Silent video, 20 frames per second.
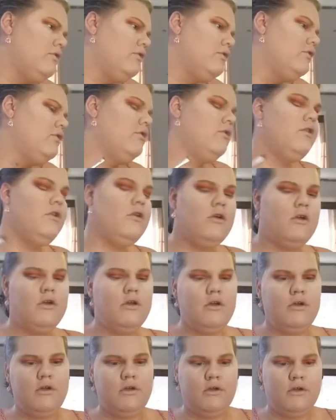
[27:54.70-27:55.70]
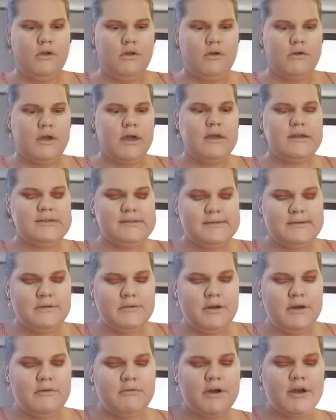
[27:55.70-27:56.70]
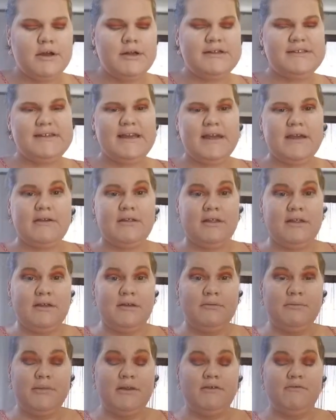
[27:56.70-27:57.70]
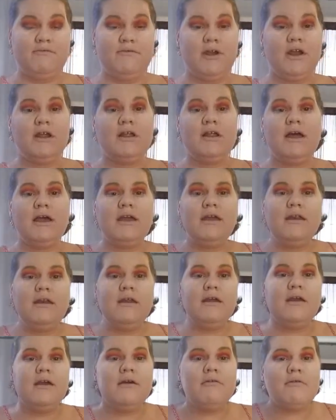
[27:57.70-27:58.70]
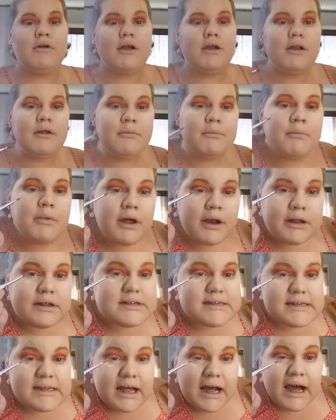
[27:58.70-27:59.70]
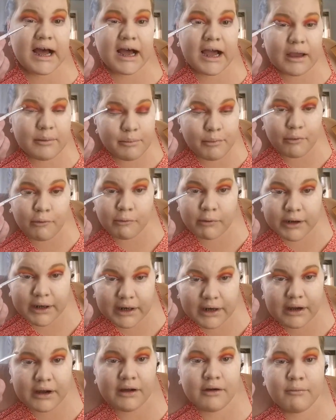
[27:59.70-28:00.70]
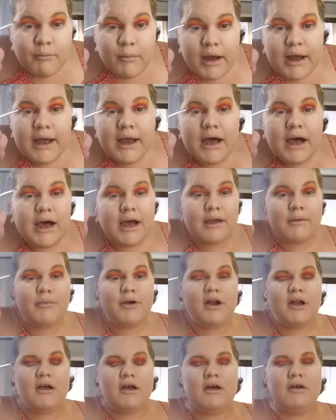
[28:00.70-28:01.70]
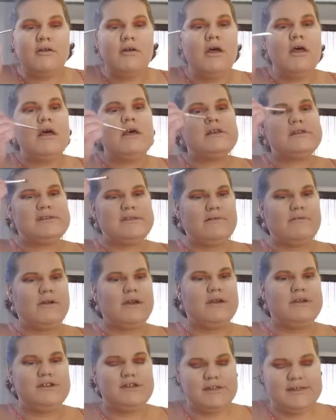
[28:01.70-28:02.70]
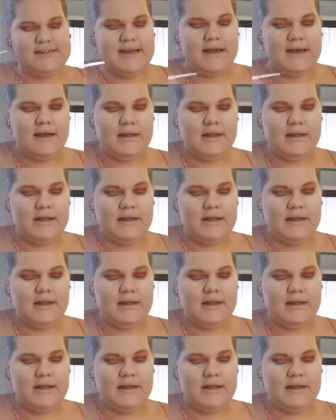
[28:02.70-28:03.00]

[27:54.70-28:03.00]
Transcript: Okay, so now we're going to take a little bit of ring light and we're going to put it to the high point of my eyebrow so we can just highlight that.